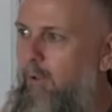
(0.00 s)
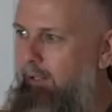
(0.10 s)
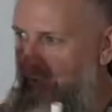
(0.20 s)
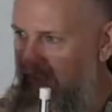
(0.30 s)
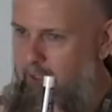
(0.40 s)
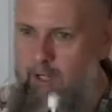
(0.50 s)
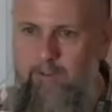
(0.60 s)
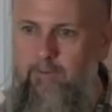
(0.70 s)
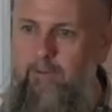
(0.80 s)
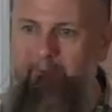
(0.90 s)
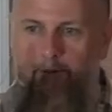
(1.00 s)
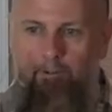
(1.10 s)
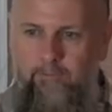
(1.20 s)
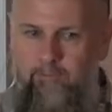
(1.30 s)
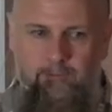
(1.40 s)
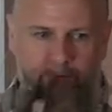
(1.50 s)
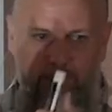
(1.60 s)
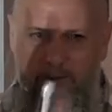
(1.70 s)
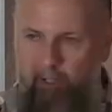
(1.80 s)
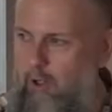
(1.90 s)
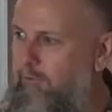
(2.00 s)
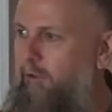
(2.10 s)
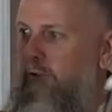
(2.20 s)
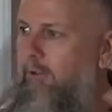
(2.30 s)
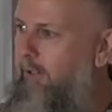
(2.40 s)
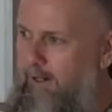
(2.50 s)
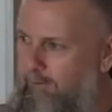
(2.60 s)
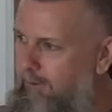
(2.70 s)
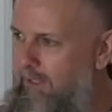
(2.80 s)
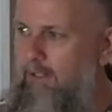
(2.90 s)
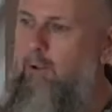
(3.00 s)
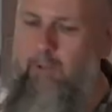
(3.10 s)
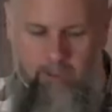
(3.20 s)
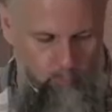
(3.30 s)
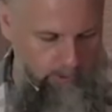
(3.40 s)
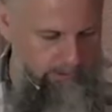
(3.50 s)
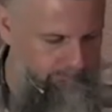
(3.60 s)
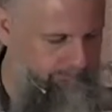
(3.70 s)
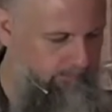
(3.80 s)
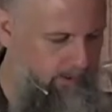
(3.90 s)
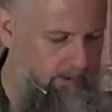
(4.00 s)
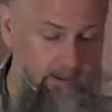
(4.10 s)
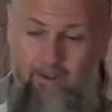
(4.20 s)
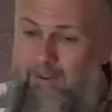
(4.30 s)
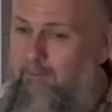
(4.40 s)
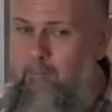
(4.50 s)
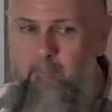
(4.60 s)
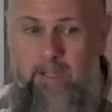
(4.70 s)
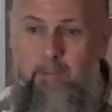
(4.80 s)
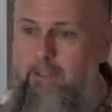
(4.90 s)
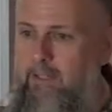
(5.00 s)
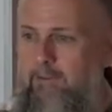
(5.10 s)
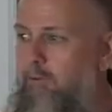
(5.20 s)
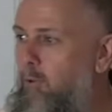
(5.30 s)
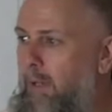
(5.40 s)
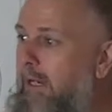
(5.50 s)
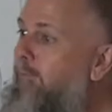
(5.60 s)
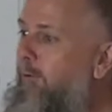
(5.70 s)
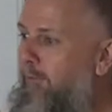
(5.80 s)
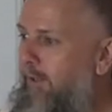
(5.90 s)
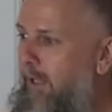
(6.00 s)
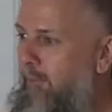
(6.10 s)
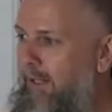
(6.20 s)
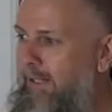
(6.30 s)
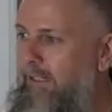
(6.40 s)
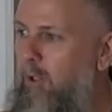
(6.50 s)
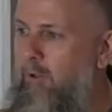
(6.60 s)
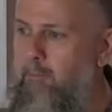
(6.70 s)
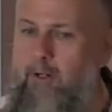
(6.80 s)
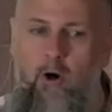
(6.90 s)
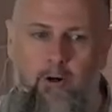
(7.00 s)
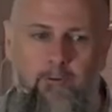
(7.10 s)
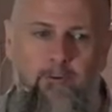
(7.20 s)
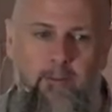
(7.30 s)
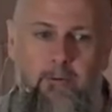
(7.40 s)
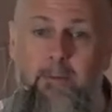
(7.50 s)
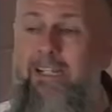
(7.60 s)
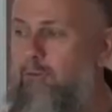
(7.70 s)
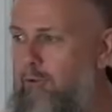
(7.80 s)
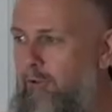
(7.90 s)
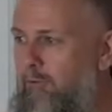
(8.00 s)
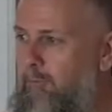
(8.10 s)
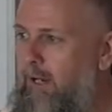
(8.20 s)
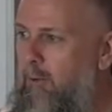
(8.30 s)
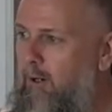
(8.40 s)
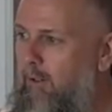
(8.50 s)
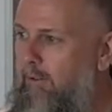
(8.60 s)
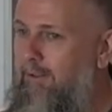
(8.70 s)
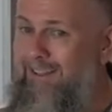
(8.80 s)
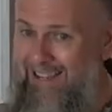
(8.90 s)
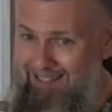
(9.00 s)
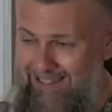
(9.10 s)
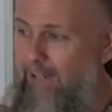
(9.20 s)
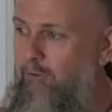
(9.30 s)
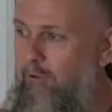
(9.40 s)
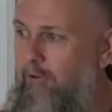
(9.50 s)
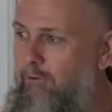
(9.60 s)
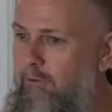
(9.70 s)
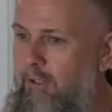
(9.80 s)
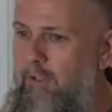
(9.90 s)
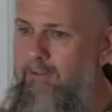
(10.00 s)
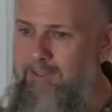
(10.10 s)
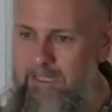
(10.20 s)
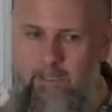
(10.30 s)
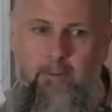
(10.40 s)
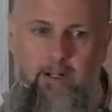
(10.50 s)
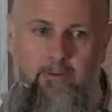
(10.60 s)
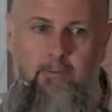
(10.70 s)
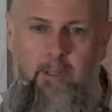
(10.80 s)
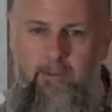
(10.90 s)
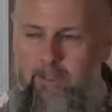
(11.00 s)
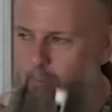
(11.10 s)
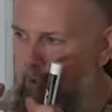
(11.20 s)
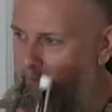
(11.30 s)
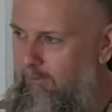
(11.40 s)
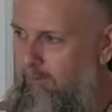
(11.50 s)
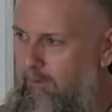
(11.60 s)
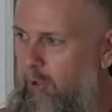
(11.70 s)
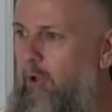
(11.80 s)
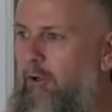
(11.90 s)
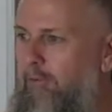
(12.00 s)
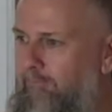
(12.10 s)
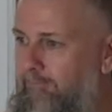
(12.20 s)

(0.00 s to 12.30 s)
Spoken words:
in context of the altar and everything, okay, great. Maybe it's too painful for them, and they know it'll be harder for them to be in church from now on at that church seeing the body. So maybe they want an urn.